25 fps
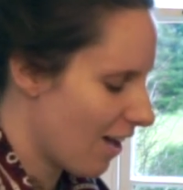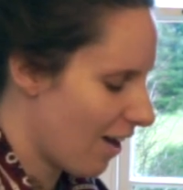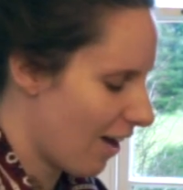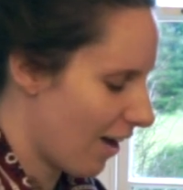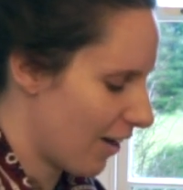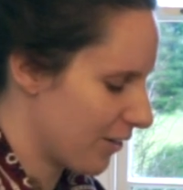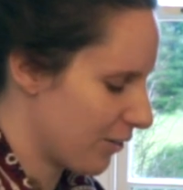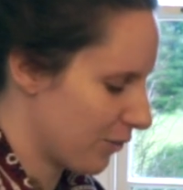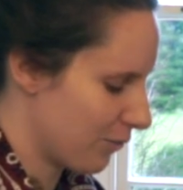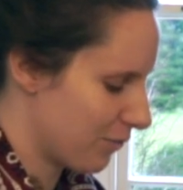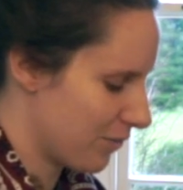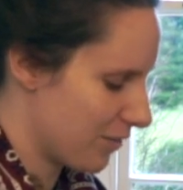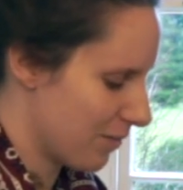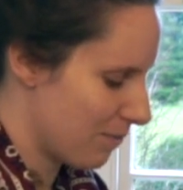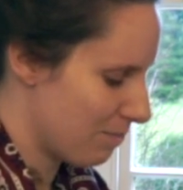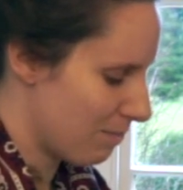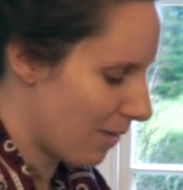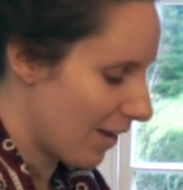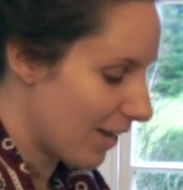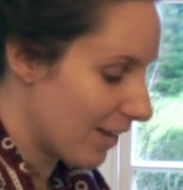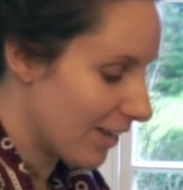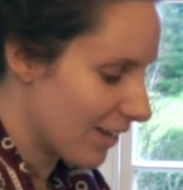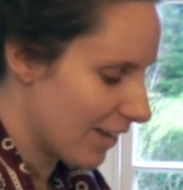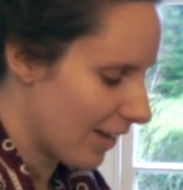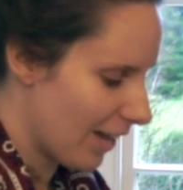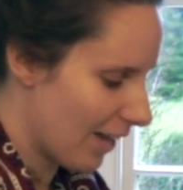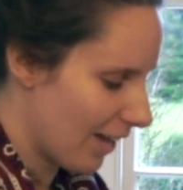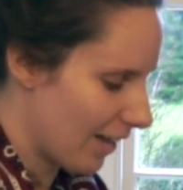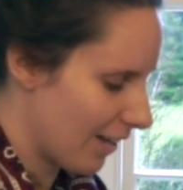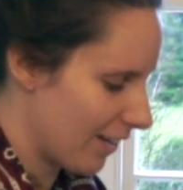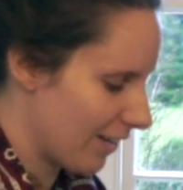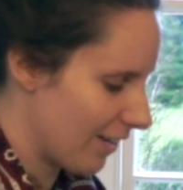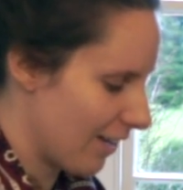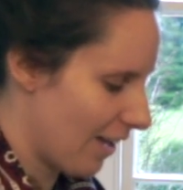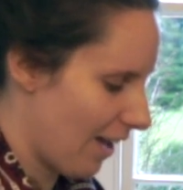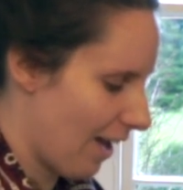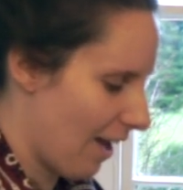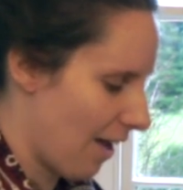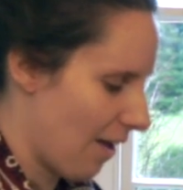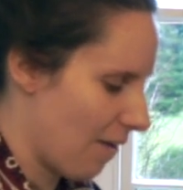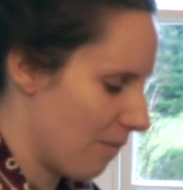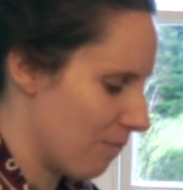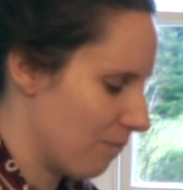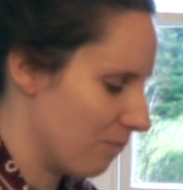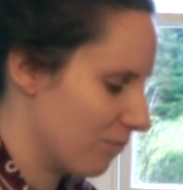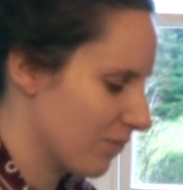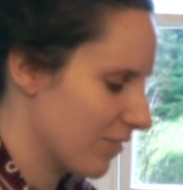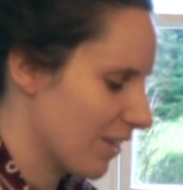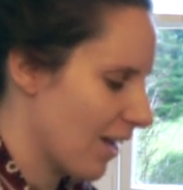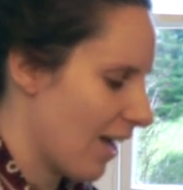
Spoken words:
I'd often make it, and